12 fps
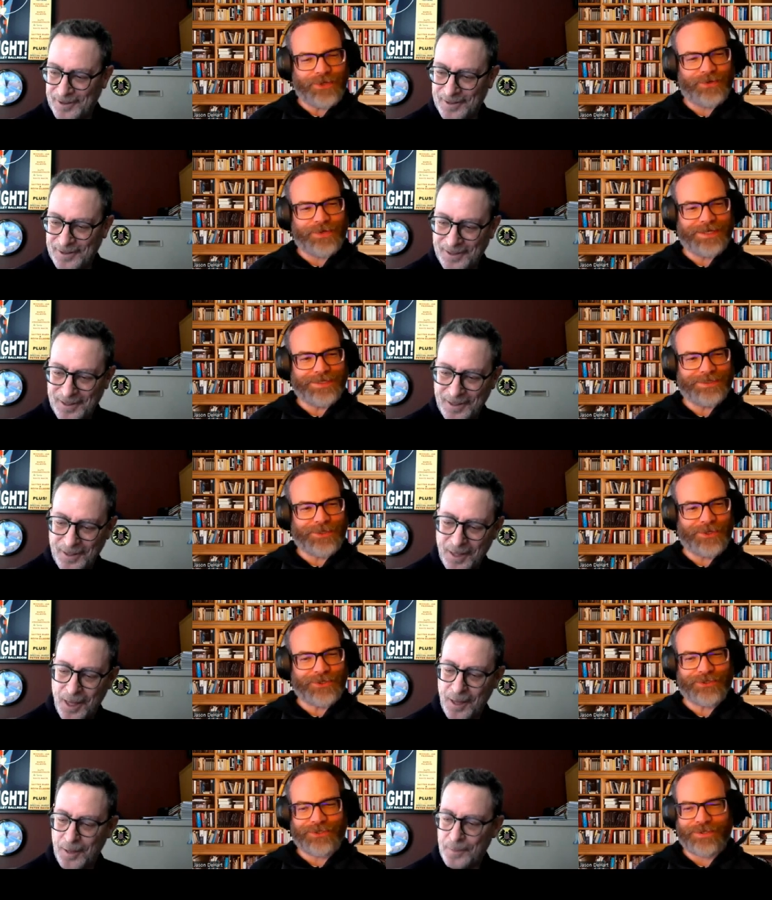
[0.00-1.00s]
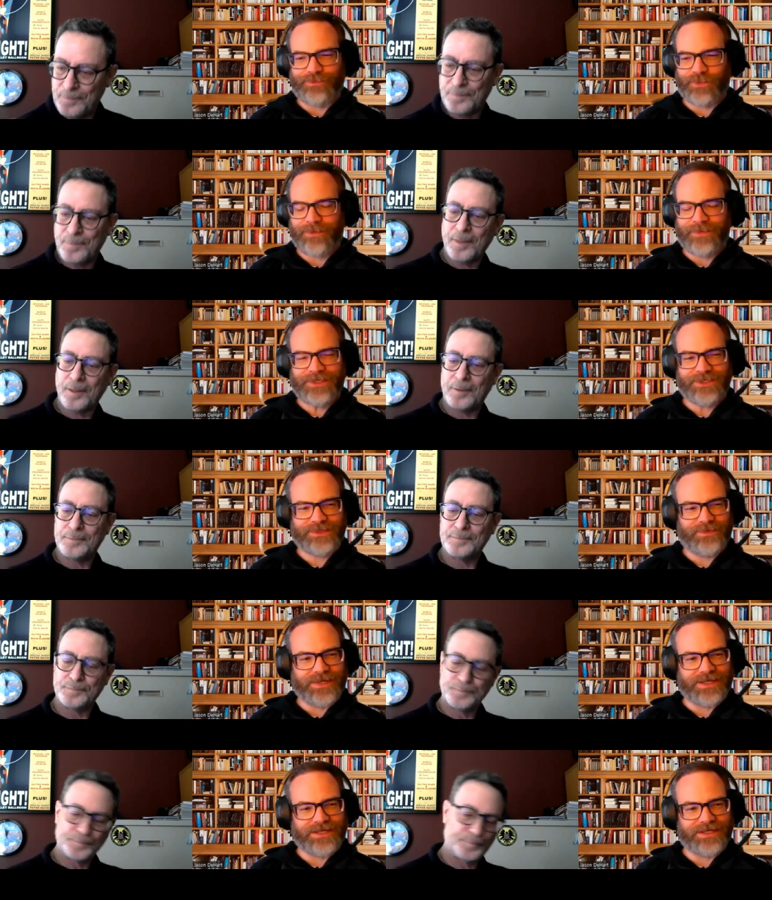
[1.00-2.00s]
Speaker 1: you any longer than
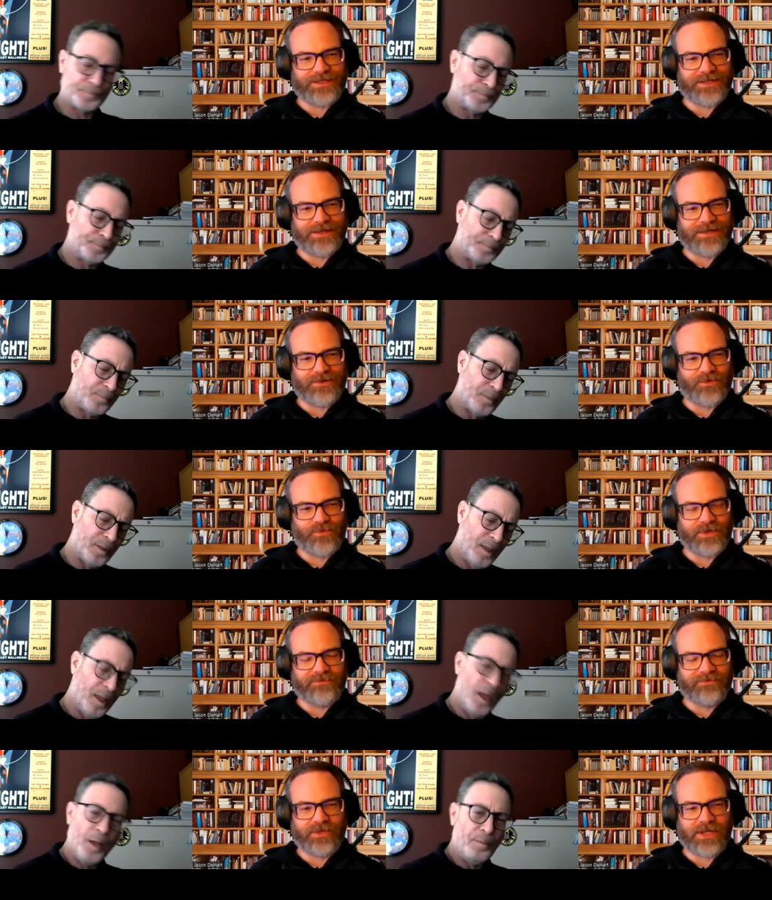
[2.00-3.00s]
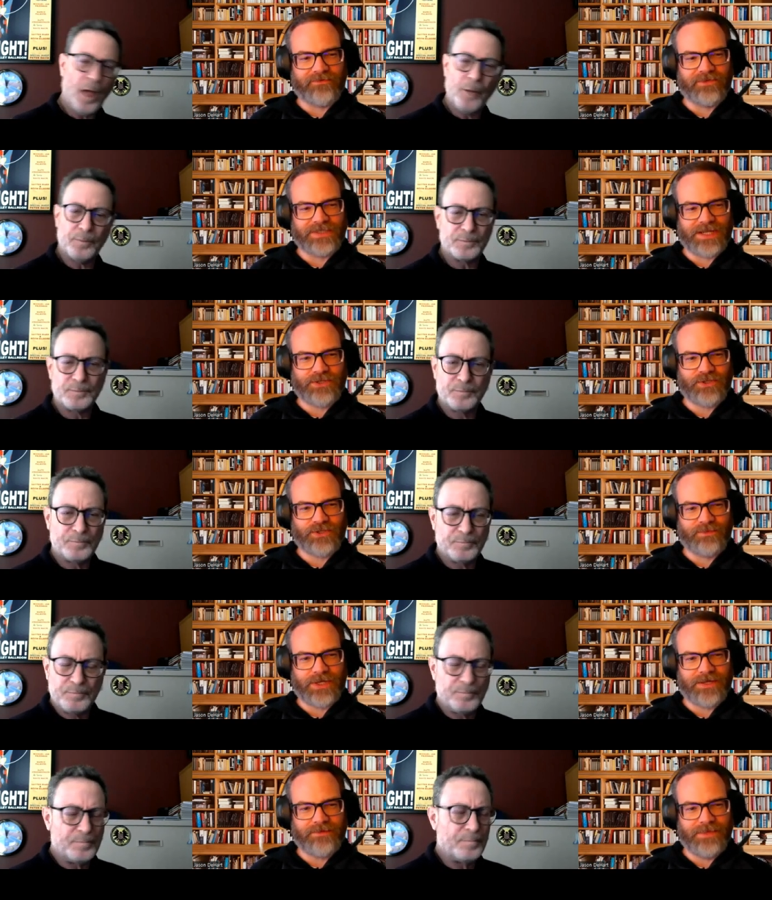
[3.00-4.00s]
promised. But uh, wonderful
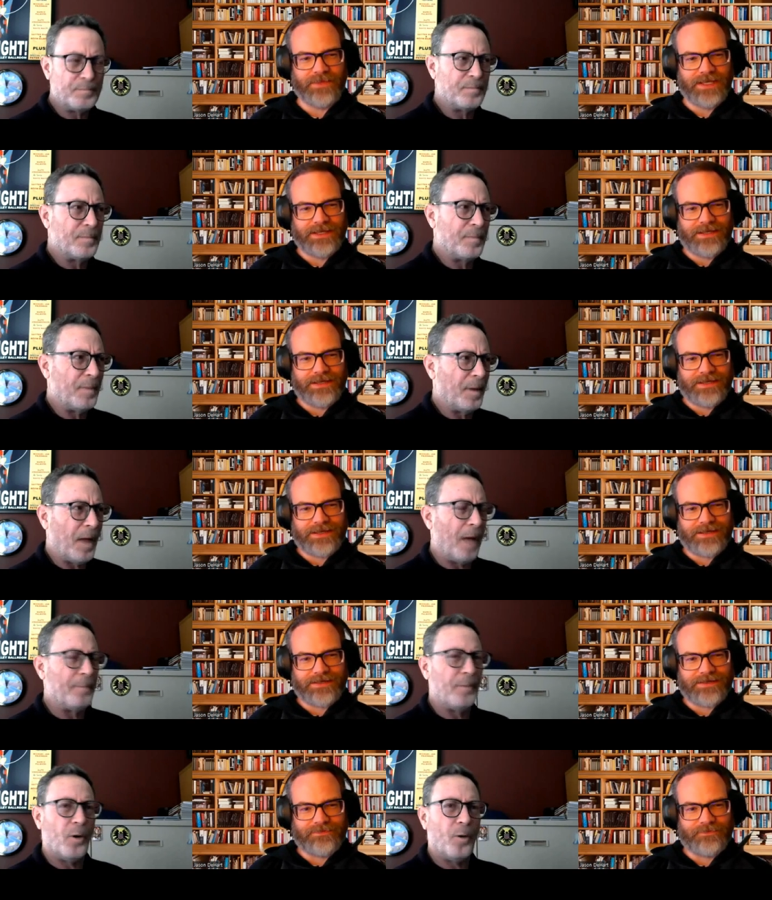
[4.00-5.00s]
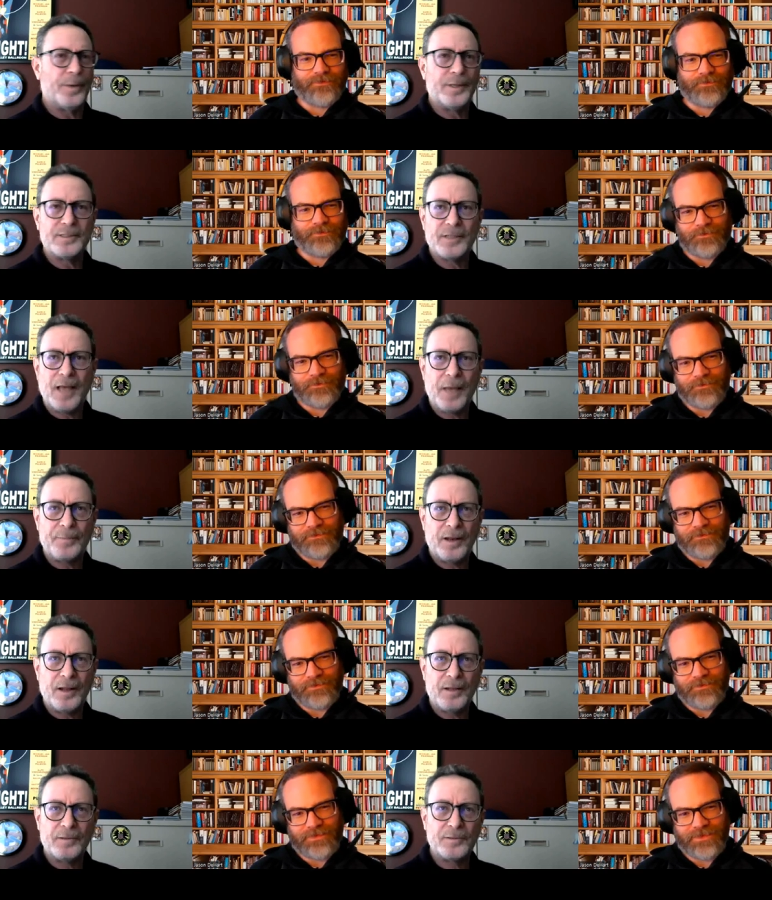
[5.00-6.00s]
conversation, Bob.
Speaker 2: I'm um, always
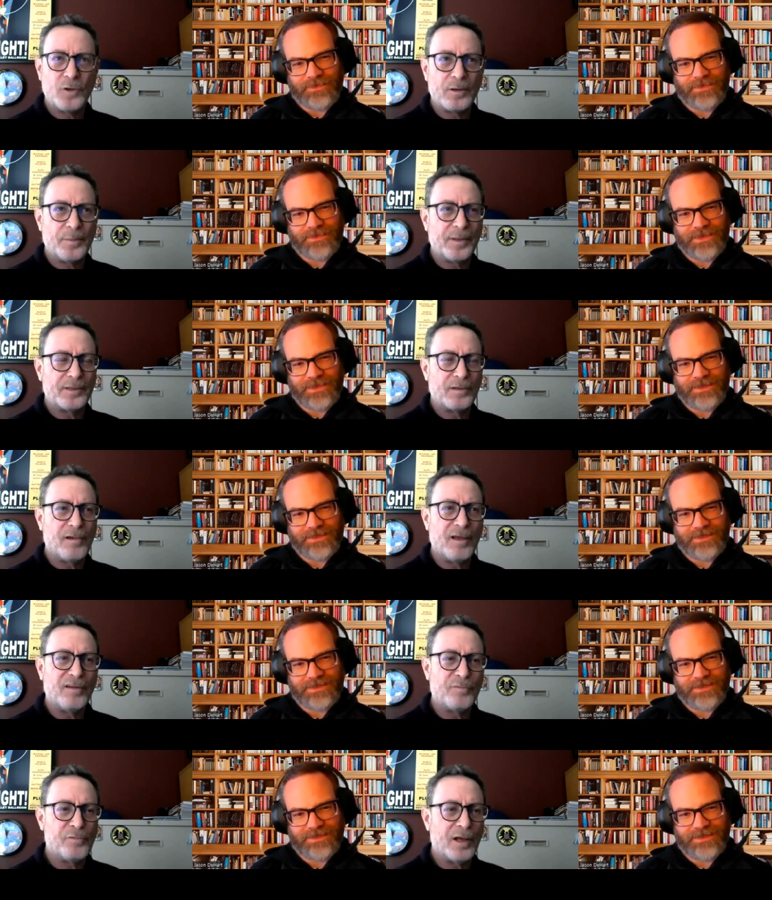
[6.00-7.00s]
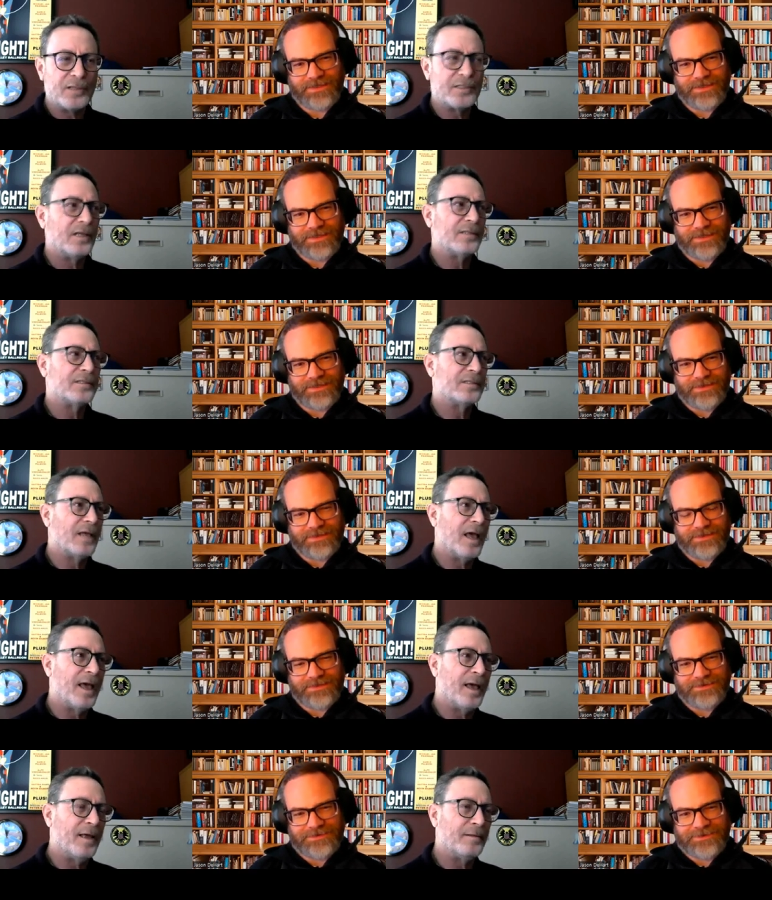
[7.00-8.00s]
happy to talk about the creative process,
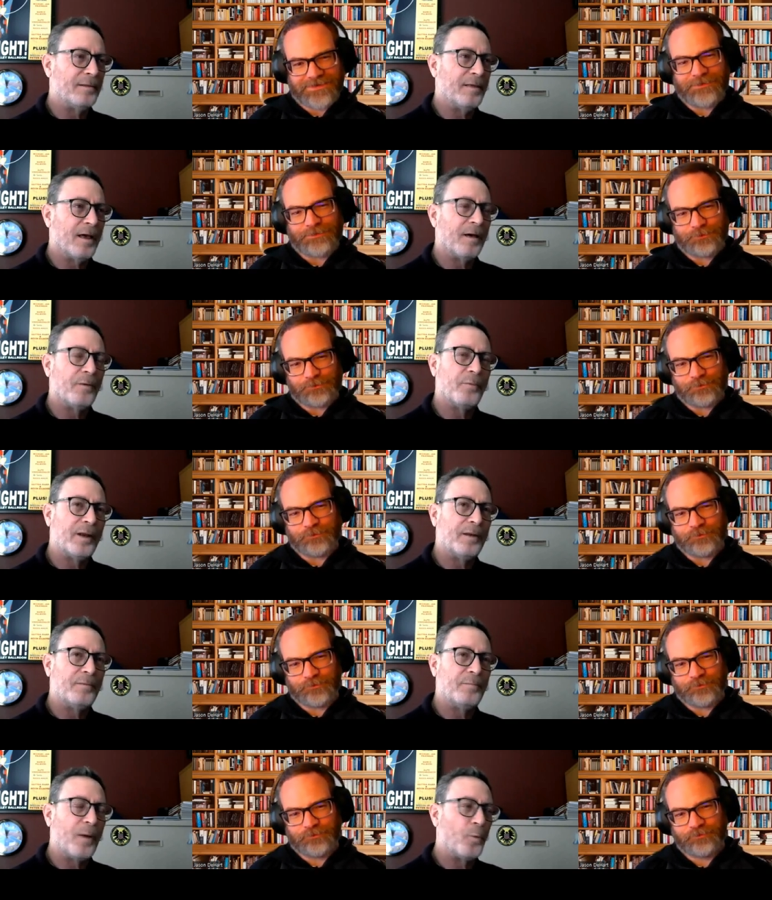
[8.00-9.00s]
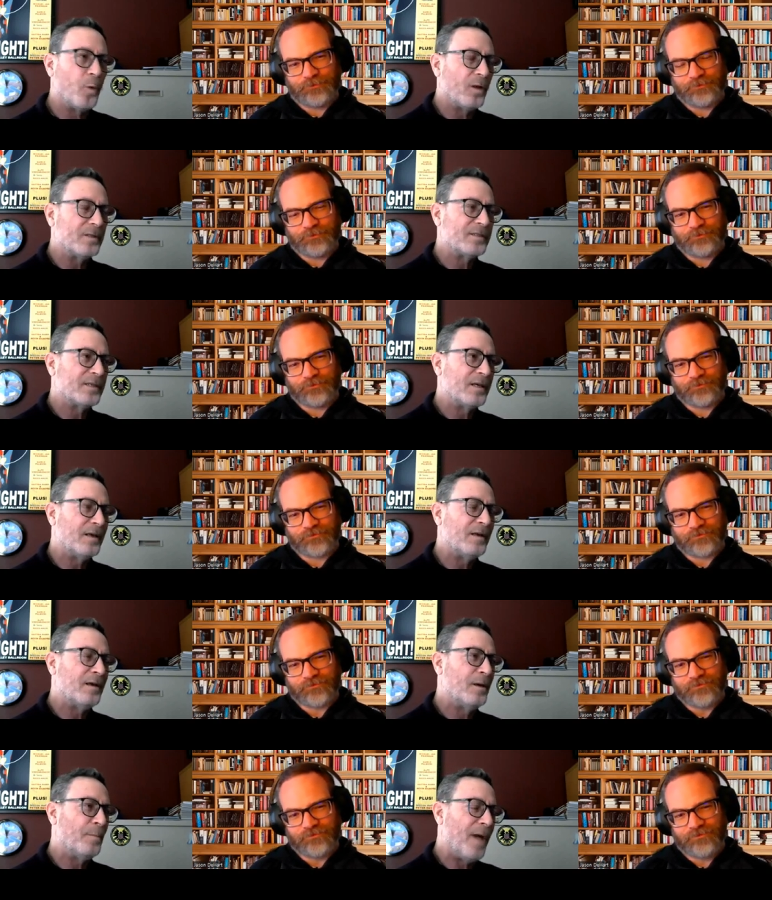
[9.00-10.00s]
and uh, when my worlds
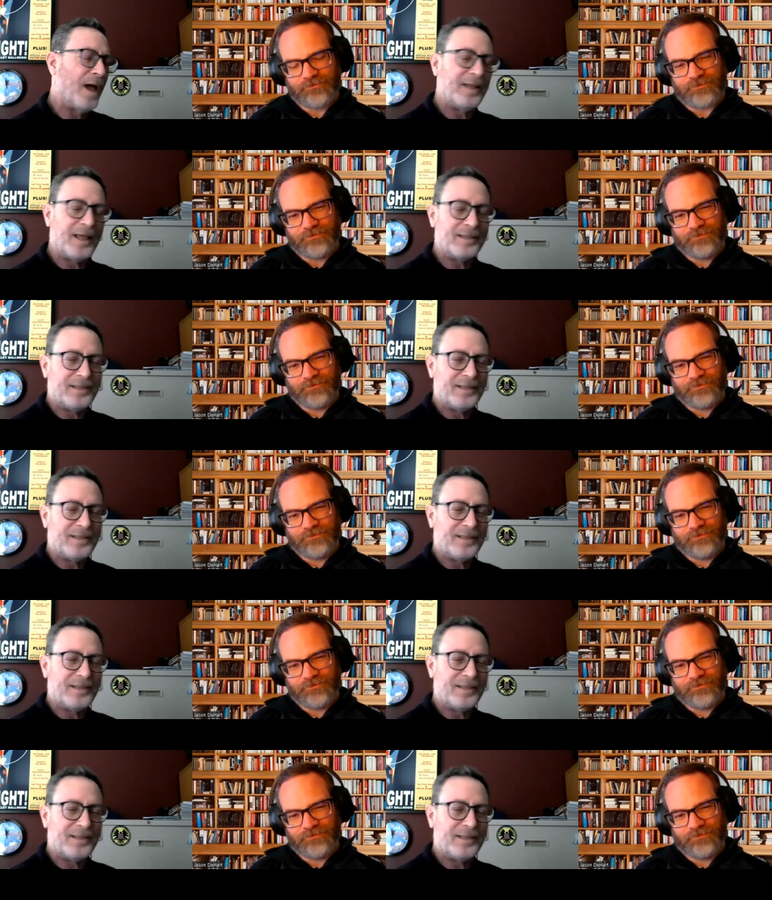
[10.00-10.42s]
can combine like